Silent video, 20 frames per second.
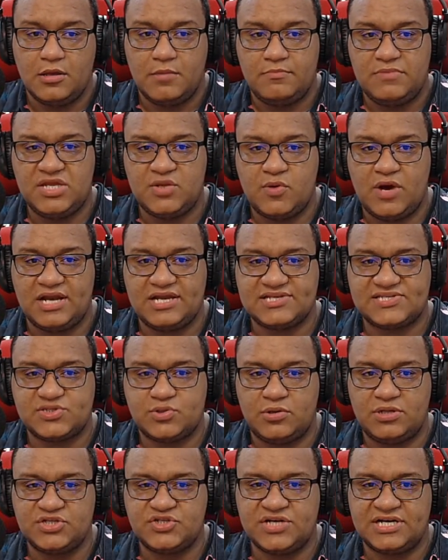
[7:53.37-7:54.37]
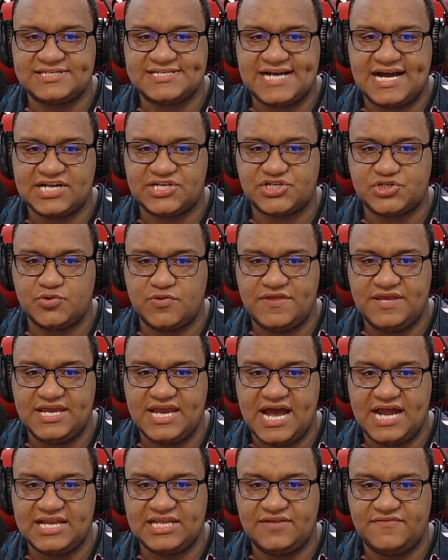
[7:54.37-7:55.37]
Meanwhile, a soldier attached to the
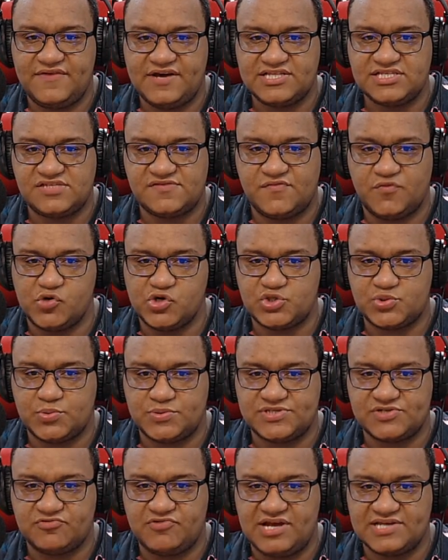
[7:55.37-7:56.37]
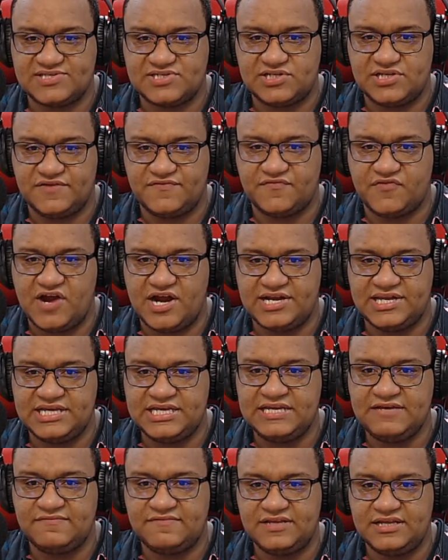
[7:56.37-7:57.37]
Ghana Defense Force was arrested on Friday
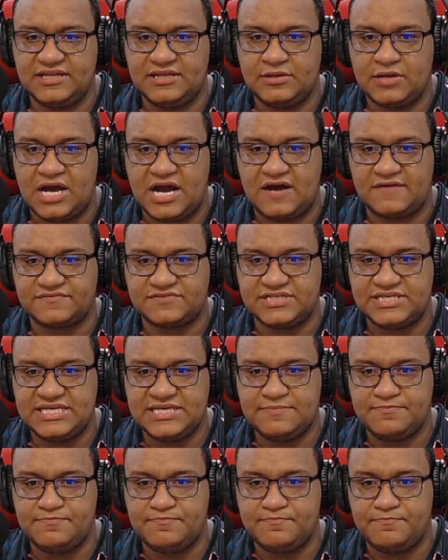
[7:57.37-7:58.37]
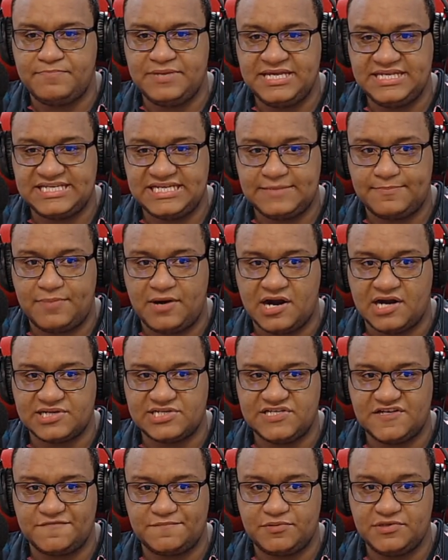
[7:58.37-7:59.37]
evening after he beat a
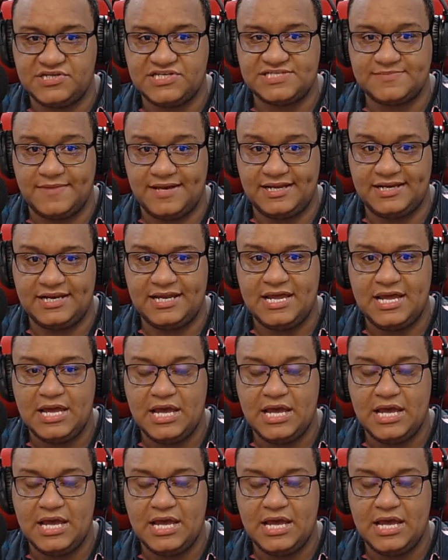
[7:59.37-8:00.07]
party of policemen